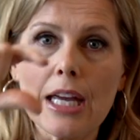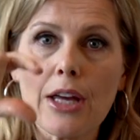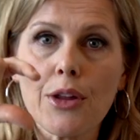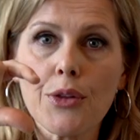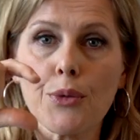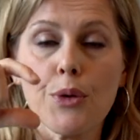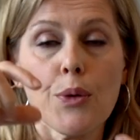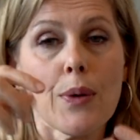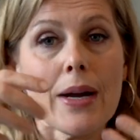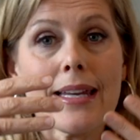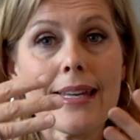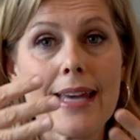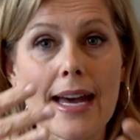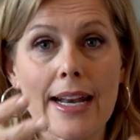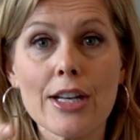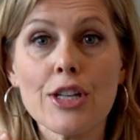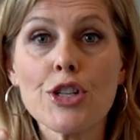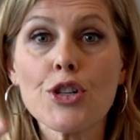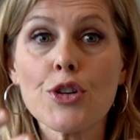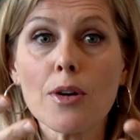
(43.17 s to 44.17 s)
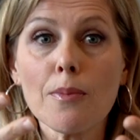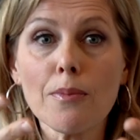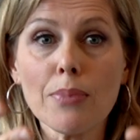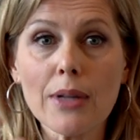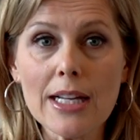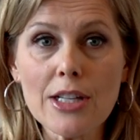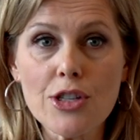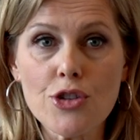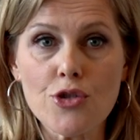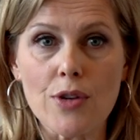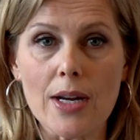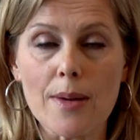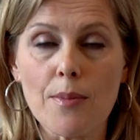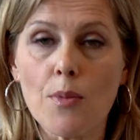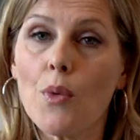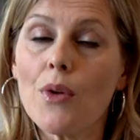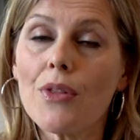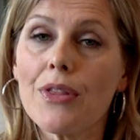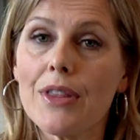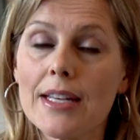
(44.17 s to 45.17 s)
leak through and get into your
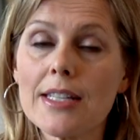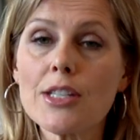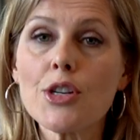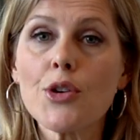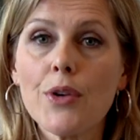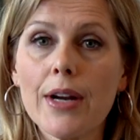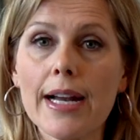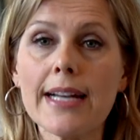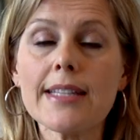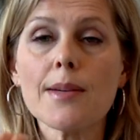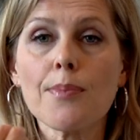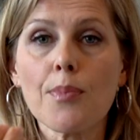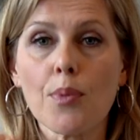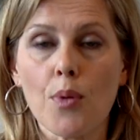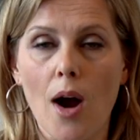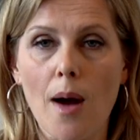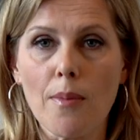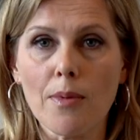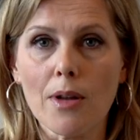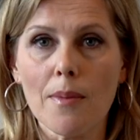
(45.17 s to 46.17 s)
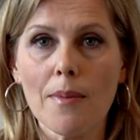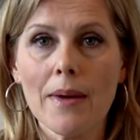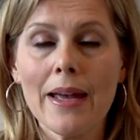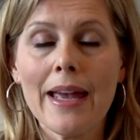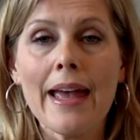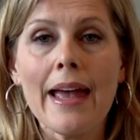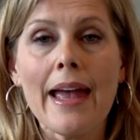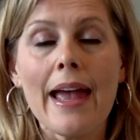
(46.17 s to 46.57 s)
bloodstream. Well, this creates a problem.